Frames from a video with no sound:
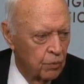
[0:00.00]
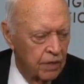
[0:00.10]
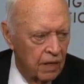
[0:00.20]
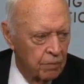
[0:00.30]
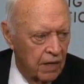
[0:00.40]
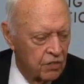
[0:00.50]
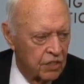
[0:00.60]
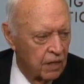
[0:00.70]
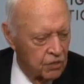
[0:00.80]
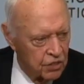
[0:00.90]
it would not
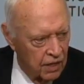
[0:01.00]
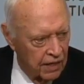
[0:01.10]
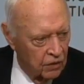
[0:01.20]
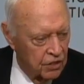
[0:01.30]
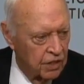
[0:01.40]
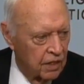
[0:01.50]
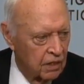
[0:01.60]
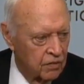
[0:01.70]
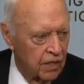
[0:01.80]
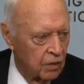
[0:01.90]
be Eisenhower's style
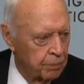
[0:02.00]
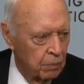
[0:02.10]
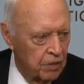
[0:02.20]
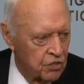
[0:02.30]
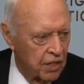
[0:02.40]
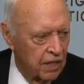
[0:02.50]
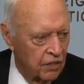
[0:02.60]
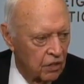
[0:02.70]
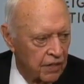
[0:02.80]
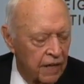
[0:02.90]
to take a, take a public
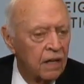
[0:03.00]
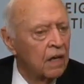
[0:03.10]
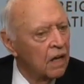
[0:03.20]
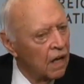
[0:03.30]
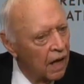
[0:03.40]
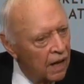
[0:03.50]
stand on that.